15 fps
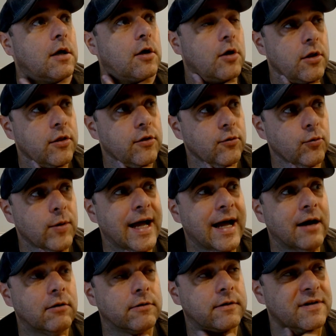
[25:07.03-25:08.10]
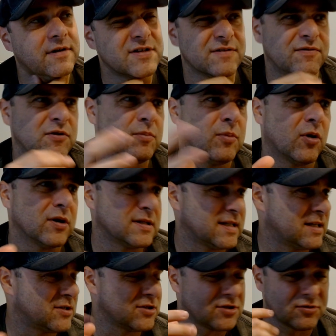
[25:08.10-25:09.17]
Throughout, there's a few parts
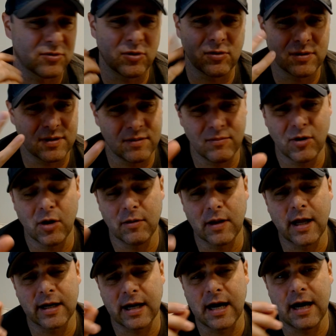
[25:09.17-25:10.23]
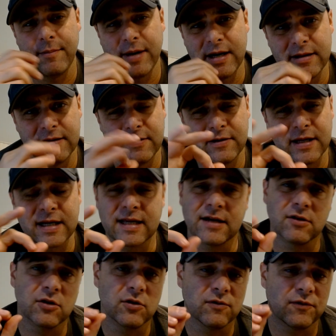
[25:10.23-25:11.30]
that just throw a lot of combat in there, and that can
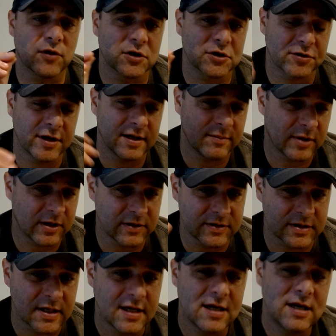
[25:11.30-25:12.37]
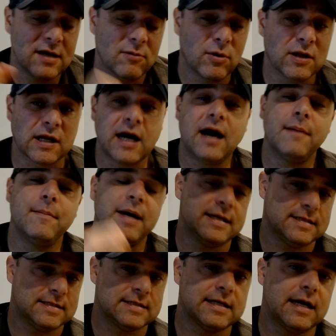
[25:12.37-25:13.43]
get a little frustrating because while the combat
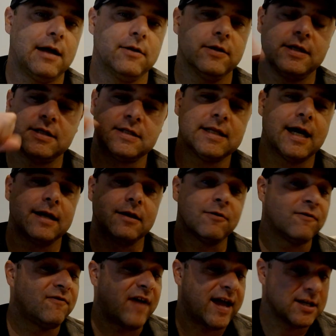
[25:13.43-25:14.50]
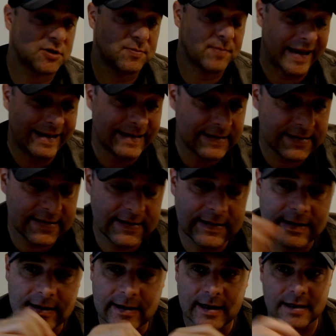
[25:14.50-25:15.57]
is solid, it's not fast paced,
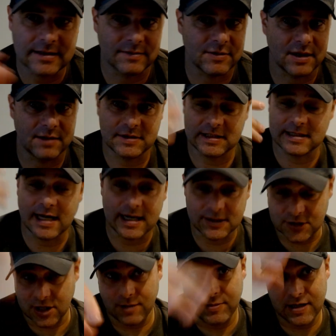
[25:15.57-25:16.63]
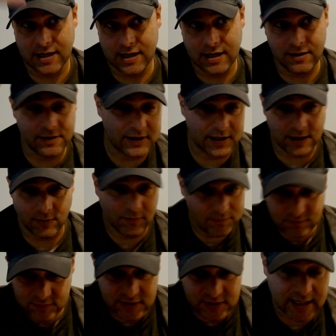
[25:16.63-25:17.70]
and sometimes these guys are coming down, and you gotta
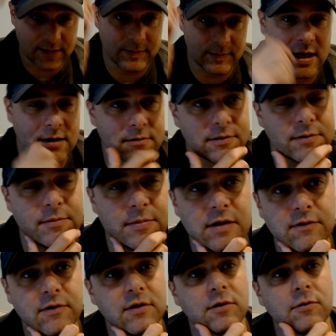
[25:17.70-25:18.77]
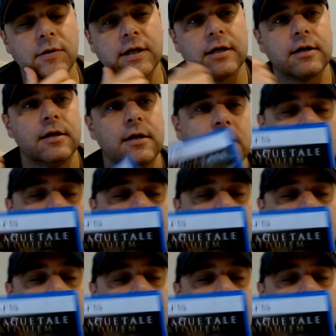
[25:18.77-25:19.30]
take them out with Amicia quick.